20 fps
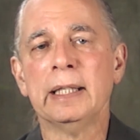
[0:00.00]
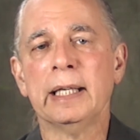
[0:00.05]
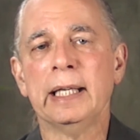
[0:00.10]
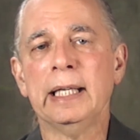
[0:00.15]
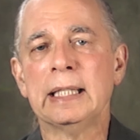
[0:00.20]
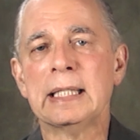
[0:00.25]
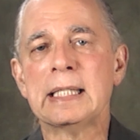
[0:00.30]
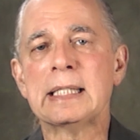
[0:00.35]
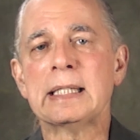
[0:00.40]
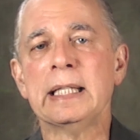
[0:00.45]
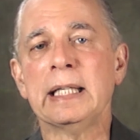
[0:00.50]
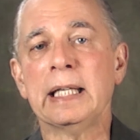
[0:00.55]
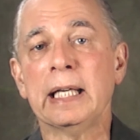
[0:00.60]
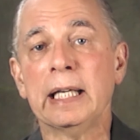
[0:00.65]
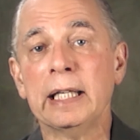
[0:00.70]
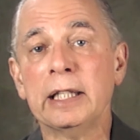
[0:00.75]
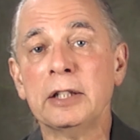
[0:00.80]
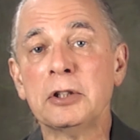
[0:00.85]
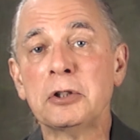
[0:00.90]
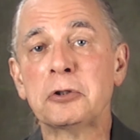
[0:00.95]
It is the
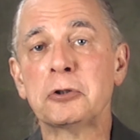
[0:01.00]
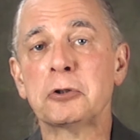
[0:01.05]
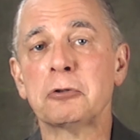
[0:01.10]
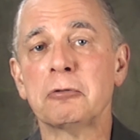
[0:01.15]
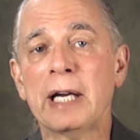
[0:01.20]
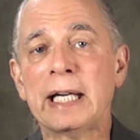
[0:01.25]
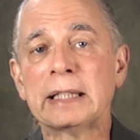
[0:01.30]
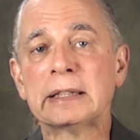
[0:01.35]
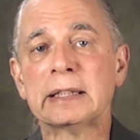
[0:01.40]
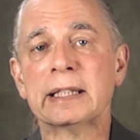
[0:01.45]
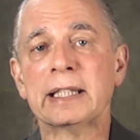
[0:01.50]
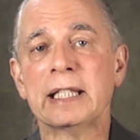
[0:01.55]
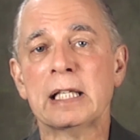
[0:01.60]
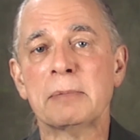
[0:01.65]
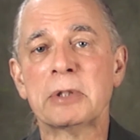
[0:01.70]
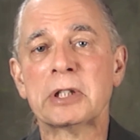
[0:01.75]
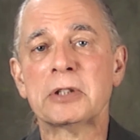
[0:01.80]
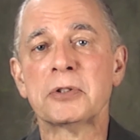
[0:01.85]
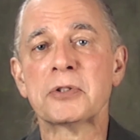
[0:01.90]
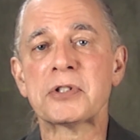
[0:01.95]
incorrect
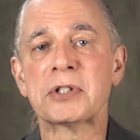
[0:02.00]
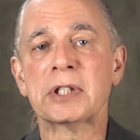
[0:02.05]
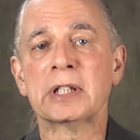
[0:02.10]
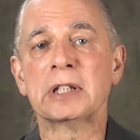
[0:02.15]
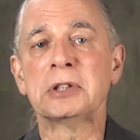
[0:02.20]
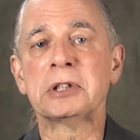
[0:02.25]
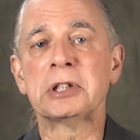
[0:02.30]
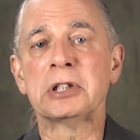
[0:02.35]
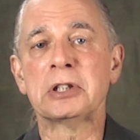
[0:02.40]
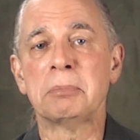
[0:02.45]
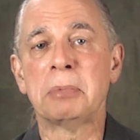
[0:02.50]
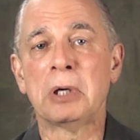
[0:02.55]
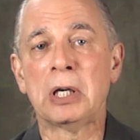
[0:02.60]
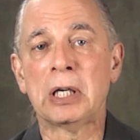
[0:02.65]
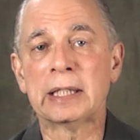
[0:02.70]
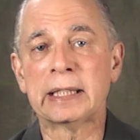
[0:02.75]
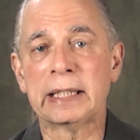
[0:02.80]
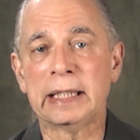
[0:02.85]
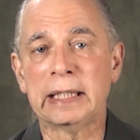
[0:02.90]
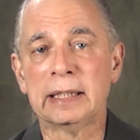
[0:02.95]
chemical signal in the
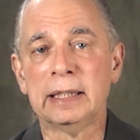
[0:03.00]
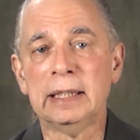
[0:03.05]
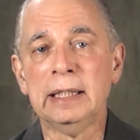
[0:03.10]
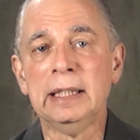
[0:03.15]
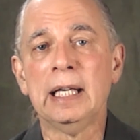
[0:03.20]
body